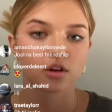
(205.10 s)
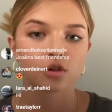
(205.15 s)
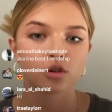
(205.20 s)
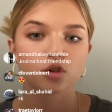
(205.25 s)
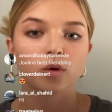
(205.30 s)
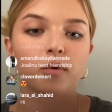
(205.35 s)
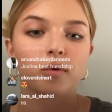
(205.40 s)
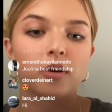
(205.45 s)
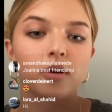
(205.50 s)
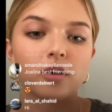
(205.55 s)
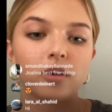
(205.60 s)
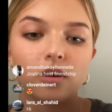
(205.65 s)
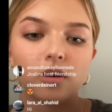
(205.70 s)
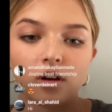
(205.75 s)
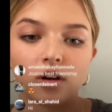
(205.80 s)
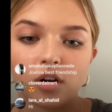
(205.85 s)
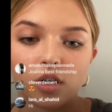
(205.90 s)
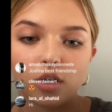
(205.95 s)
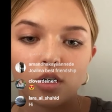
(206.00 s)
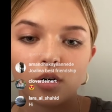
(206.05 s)
So I'm going
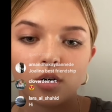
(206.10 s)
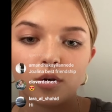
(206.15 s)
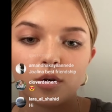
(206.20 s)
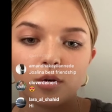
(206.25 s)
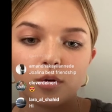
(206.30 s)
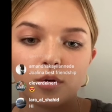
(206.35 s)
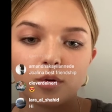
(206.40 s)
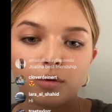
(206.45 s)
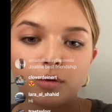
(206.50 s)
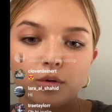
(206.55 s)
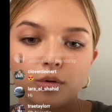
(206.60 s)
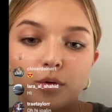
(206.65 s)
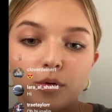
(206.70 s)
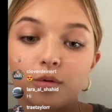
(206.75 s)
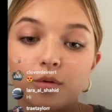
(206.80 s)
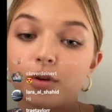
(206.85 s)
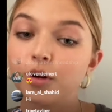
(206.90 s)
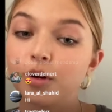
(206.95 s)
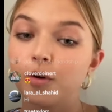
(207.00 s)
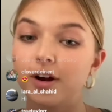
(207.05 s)
to go
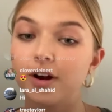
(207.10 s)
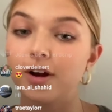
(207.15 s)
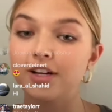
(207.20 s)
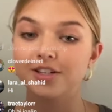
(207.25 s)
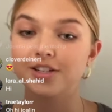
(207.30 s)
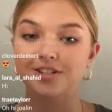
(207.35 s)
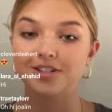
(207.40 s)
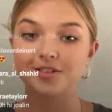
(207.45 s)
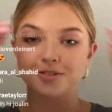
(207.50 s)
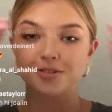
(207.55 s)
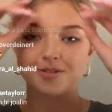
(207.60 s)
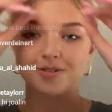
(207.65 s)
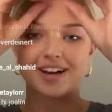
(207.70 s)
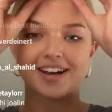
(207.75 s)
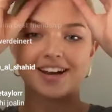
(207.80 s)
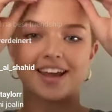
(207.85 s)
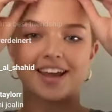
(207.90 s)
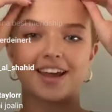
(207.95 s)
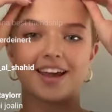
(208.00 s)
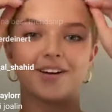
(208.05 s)
through your questions right
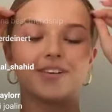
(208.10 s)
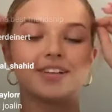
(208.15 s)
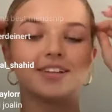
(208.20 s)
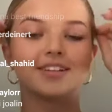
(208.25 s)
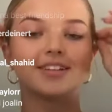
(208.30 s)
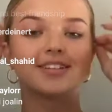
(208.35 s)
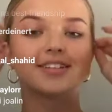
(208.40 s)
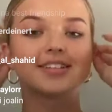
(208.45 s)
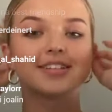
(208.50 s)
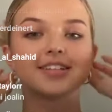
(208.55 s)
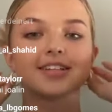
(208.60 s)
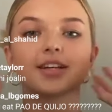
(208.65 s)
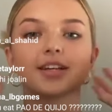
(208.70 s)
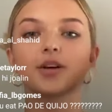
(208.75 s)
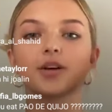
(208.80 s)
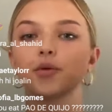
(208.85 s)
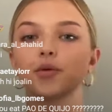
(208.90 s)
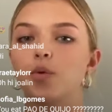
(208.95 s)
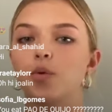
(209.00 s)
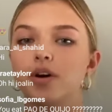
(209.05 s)
now and
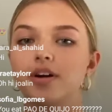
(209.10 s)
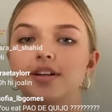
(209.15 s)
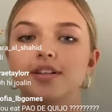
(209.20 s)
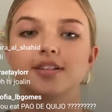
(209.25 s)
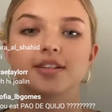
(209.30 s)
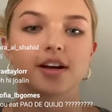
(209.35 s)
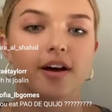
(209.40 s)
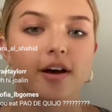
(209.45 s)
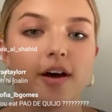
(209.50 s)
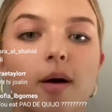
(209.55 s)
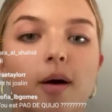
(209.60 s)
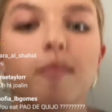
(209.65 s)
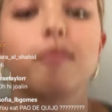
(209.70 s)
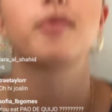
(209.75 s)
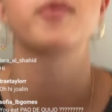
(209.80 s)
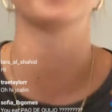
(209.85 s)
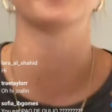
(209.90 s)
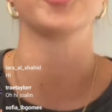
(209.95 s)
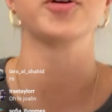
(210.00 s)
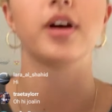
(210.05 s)
see what is up,
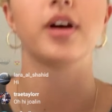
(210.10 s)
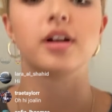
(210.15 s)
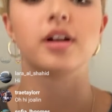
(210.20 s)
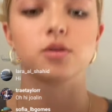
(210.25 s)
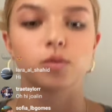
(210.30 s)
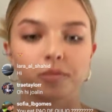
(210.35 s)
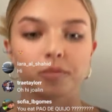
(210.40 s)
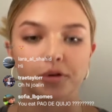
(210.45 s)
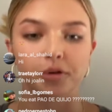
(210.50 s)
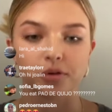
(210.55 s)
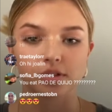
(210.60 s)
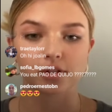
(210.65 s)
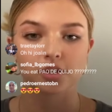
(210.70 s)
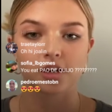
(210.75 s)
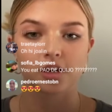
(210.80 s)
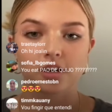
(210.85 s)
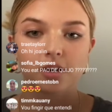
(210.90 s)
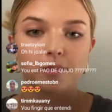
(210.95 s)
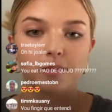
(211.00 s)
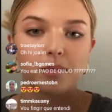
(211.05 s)
what you guys want me to
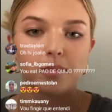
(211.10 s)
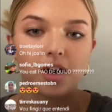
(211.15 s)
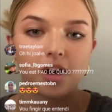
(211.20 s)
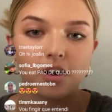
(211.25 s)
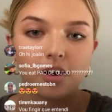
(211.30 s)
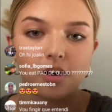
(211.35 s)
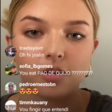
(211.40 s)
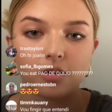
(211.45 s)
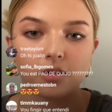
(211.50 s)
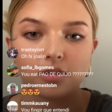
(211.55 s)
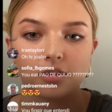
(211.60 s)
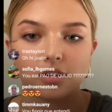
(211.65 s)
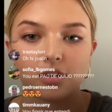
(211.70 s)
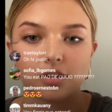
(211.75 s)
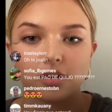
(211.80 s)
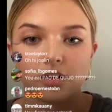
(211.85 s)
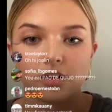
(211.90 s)
talk about.